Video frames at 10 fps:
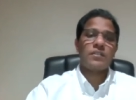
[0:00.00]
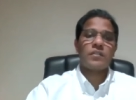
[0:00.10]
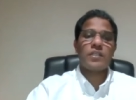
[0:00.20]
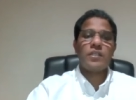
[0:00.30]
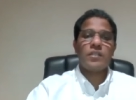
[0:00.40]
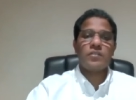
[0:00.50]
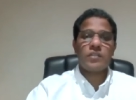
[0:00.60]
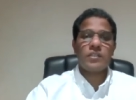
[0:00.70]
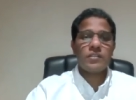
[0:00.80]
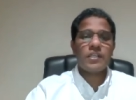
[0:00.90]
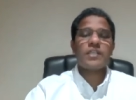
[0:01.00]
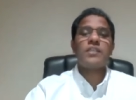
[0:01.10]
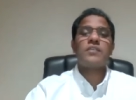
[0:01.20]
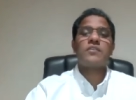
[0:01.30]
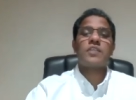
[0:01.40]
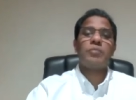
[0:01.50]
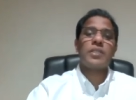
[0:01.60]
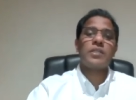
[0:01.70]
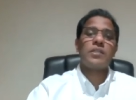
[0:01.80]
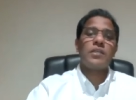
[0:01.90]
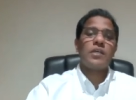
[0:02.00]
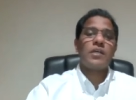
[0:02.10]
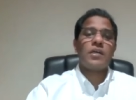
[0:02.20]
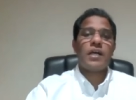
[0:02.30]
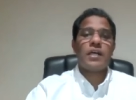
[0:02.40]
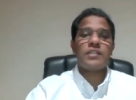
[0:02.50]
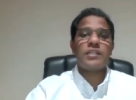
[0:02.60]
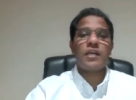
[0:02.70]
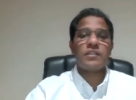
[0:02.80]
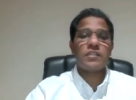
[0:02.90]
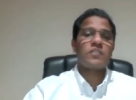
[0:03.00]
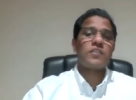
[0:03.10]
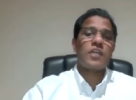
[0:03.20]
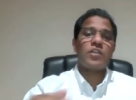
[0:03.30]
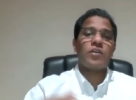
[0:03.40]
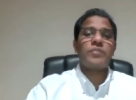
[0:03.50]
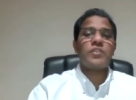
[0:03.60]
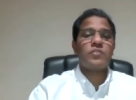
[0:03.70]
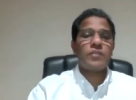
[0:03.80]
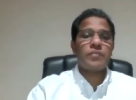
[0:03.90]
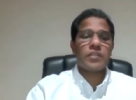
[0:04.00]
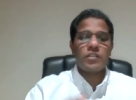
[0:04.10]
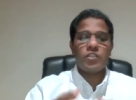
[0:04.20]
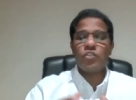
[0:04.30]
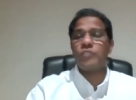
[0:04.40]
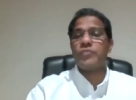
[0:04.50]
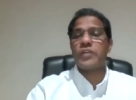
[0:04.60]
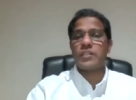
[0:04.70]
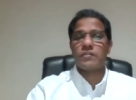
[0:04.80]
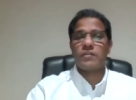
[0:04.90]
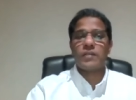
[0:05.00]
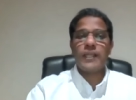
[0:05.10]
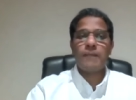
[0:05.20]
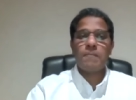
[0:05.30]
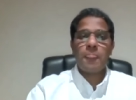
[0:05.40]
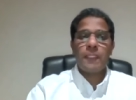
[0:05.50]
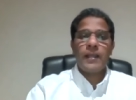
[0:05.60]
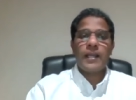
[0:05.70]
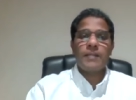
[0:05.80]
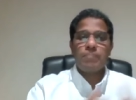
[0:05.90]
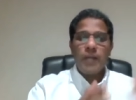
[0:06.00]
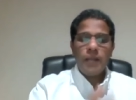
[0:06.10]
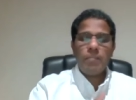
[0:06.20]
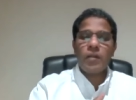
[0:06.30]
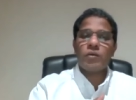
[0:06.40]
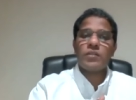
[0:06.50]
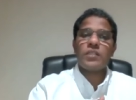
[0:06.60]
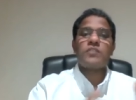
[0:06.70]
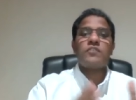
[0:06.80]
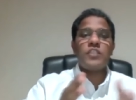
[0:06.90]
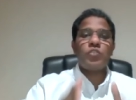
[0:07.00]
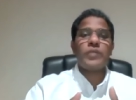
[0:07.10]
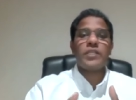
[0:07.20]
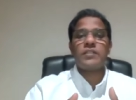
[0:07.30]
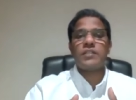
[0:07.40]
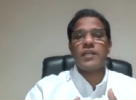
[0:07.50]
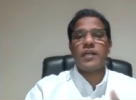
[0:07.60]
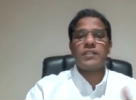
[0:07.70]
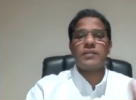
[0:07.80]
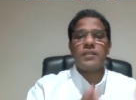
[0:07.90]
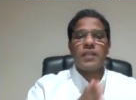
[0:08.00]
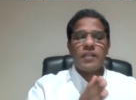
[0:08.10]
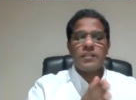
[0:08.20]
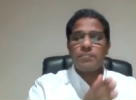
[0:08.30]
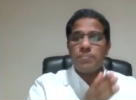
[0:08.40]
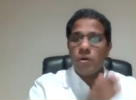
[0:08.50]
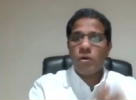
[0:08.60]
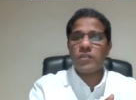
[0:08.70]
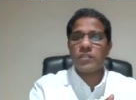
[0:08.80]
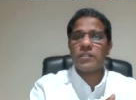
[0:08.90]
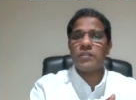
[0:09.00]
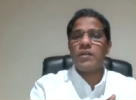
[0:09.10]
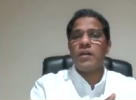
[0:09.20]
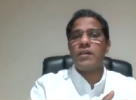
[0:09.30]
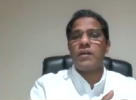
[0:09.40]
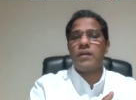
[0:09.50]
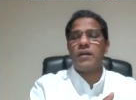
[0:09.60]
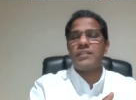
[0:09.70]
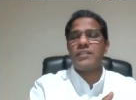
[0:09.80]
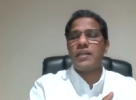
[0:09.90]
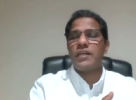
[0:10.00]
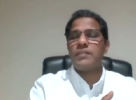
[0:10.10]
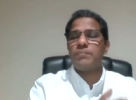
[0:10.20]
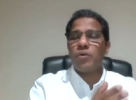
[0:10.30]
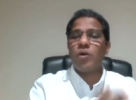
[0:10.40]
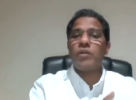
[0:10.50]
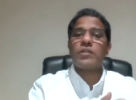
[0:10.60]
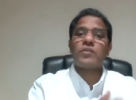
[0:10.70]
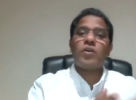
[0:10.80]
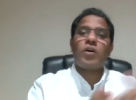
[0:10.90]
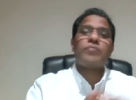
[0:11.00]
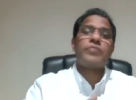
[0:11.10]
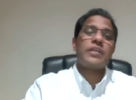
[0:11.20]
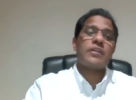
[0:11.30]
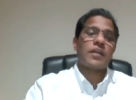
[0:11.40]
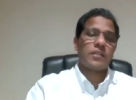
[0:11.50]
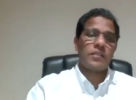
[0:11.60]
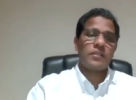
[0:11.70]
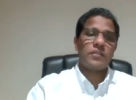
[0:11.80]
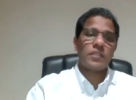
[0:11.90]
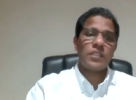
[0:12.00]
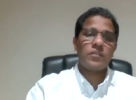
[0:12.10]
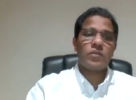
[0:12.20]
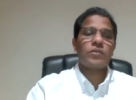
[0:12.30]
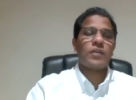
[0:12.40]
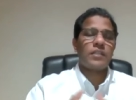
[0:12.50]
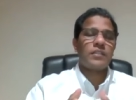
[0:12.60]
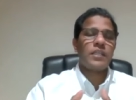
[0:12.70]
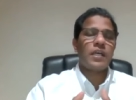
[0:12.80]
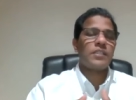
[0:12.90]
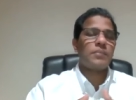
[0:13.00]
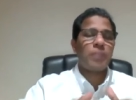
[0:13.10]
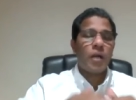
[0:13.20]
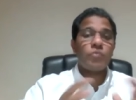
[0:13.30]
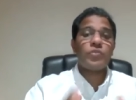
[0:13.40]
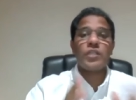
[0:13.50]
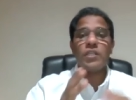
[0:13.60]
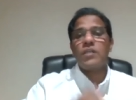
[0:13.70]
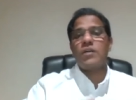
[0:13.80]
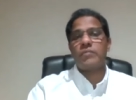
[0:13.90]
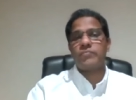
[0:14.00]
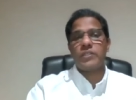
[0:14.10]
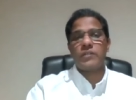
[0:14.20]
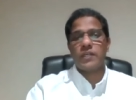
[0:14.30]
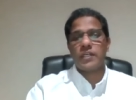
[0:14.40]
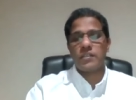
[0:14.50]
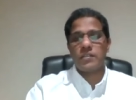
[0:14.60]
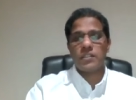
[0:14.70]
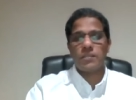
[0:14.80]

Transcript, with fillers: Okay, so Iraq is coming uh, at the other side of this river, Euphrates. Okay, and Babylon is situated at the at the border uh, at the at the border of Iraq. Okay, or at the at the boundary of the Iraq. The